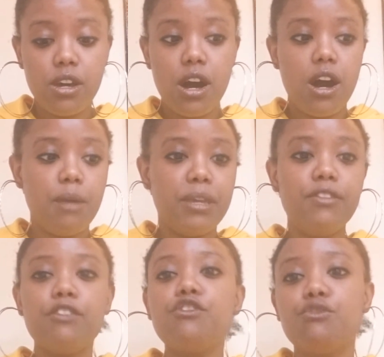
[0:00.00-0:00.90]

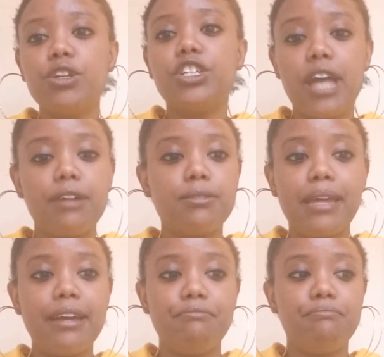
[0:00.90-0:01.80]
Even if you've reached out to me,
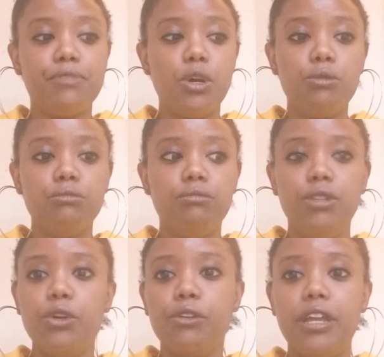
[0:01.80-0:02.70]
I don't
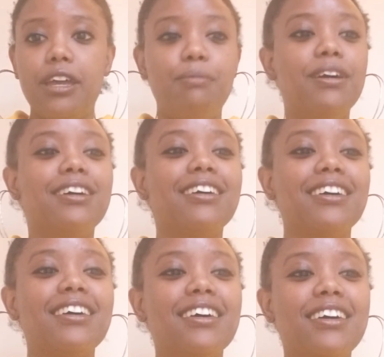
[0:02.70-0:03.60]
know your name.
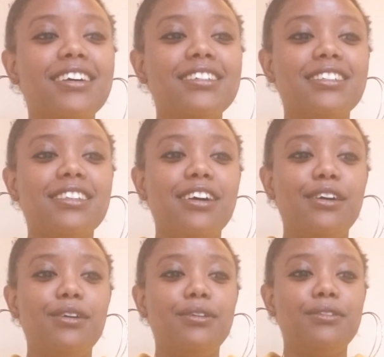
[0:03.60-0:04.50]

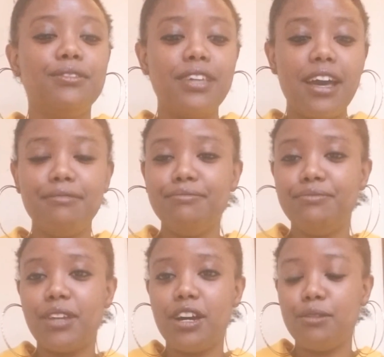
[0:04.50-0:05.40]
So yeah,
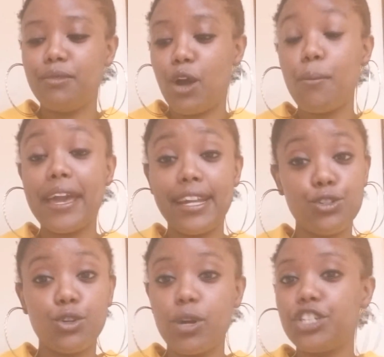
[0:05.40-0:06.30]
I hope I answered
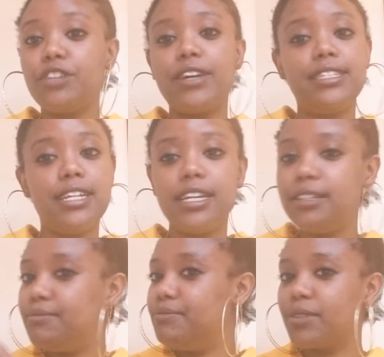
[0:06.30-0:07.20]
your question. If I
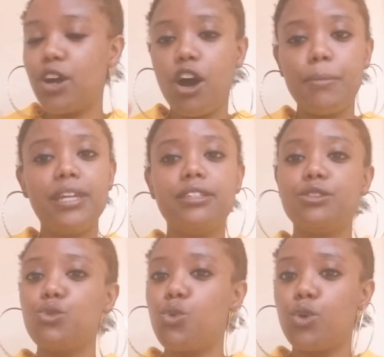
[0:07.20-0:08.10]
didn't,
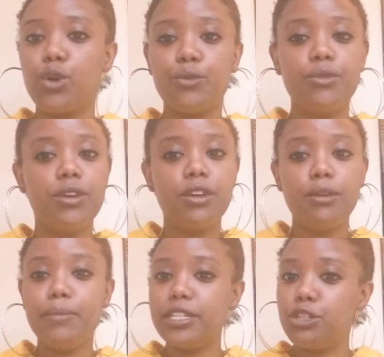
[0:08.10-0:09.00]
comment or
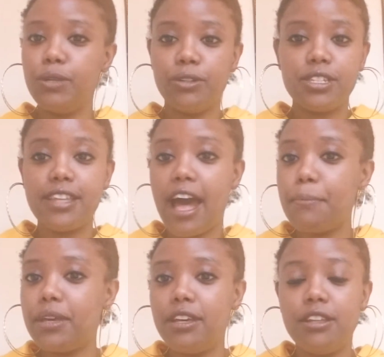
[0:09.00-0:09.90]
message me on Snap,
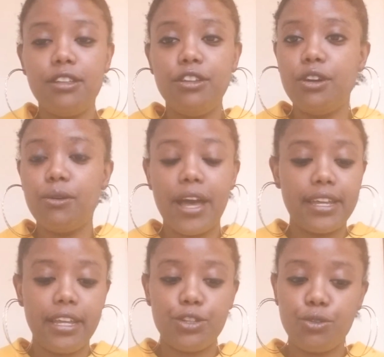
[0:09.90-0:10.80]
and you know, I
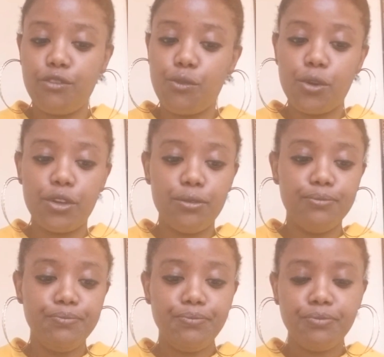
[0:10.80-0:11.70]
can answer it for you.
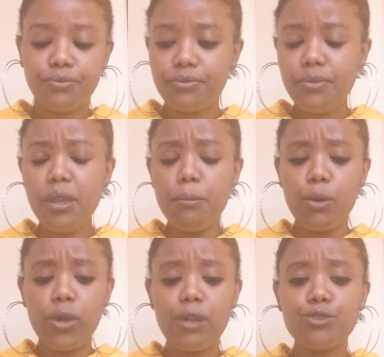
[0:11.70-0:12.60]
But
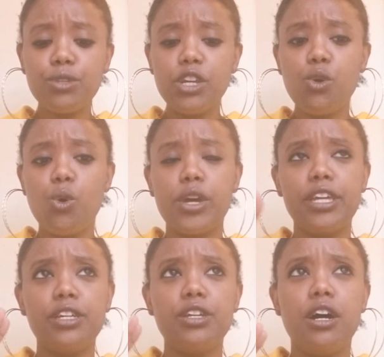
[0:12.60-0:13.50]
what I was really
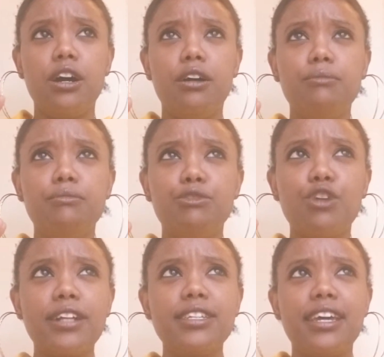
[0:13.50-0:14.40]
trying
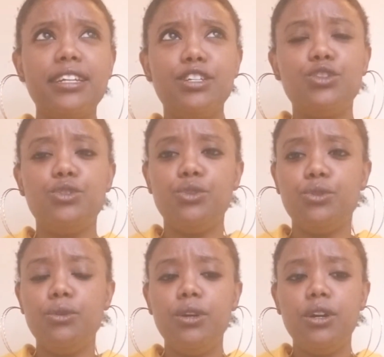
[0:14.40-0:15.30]
to get into,